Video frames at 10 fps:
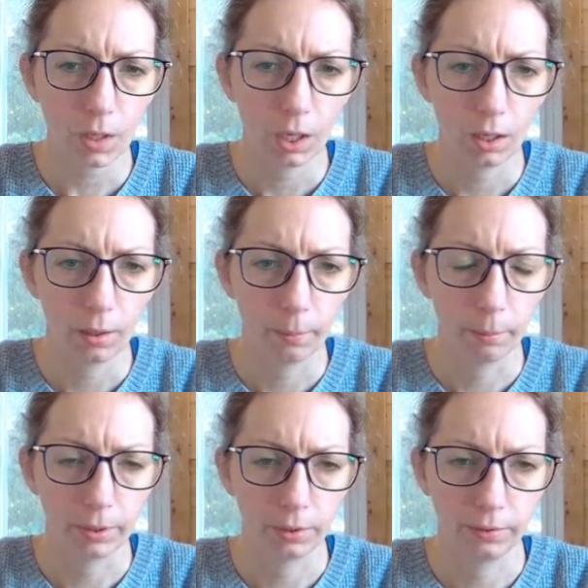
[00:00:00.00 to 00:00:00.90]

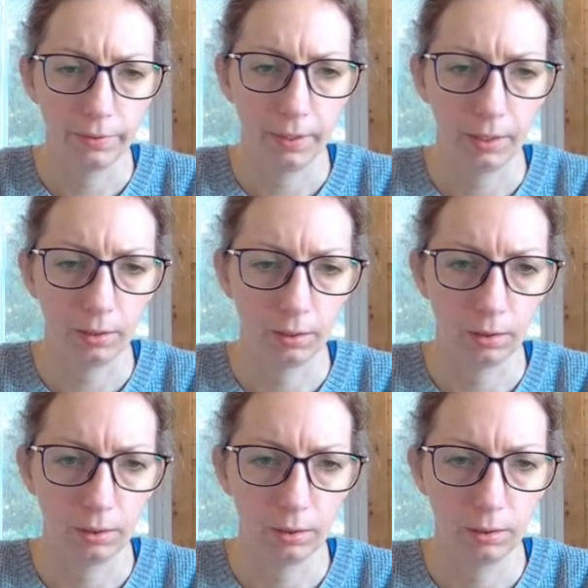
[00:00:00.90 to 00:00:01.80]
But the hood fan
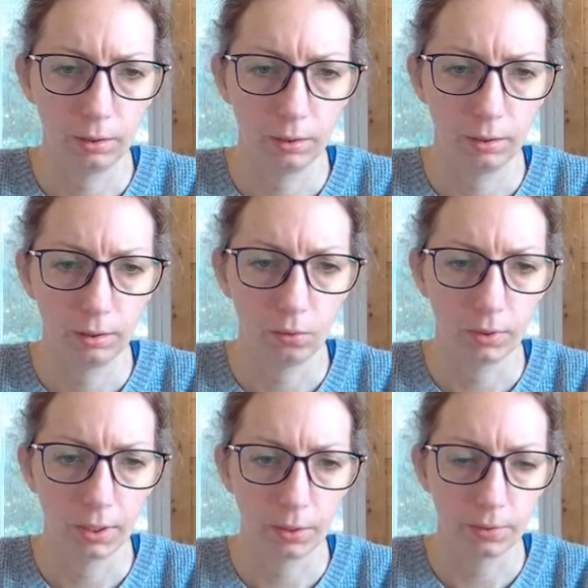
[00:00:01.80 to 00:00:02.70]

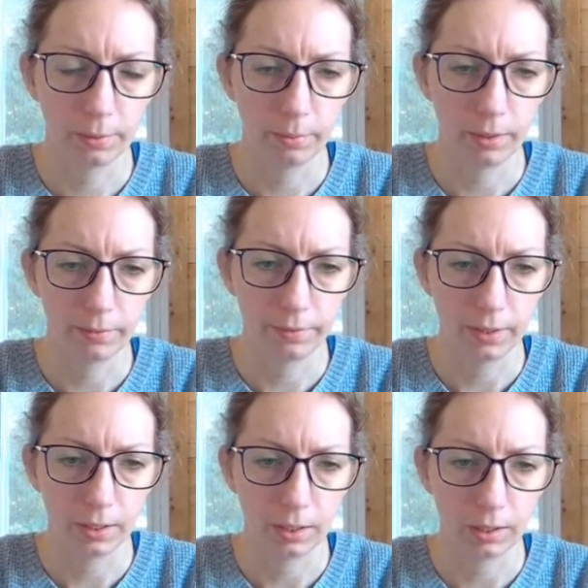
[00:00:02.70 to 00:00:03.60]
only goes above
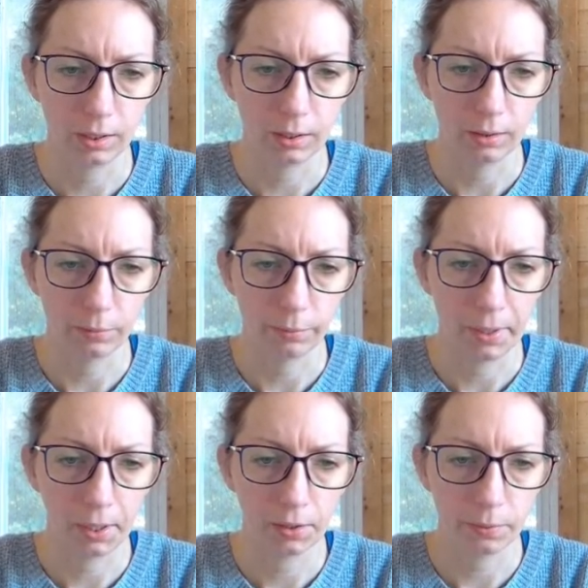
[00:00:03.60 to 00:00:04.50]
the
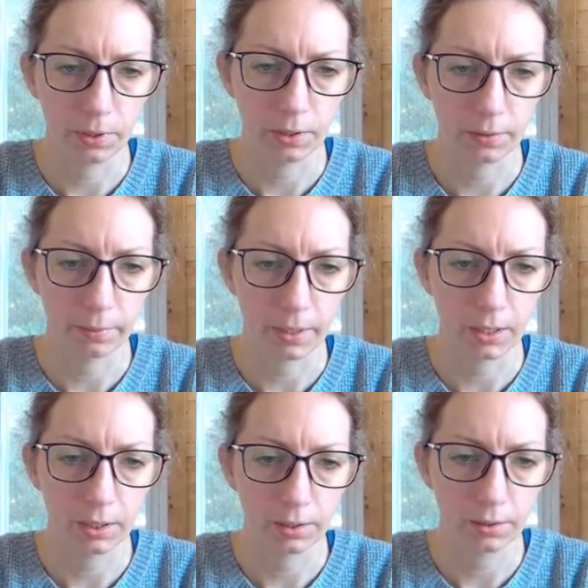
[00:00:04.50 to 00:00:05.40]
range, which is right
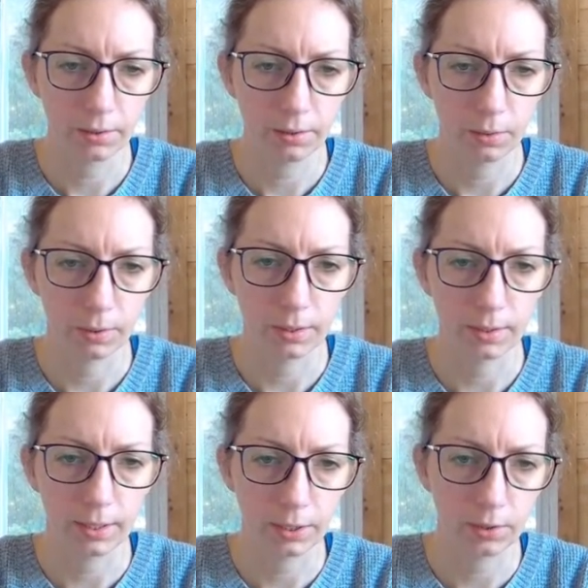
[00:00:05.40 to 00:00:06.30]
here, so it doesn't
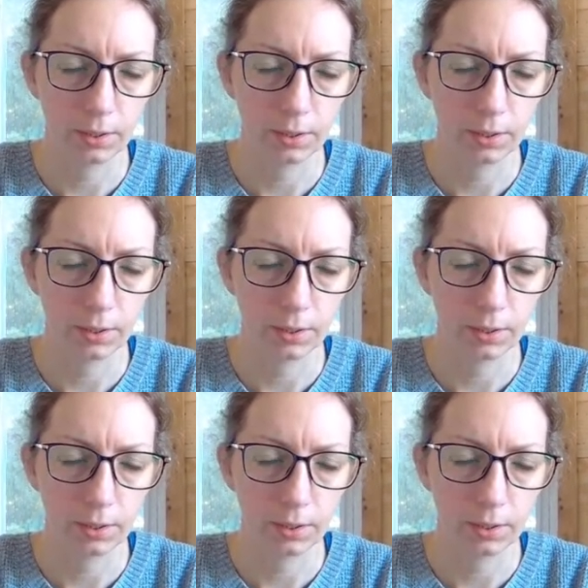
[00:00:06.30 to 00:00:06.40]
actually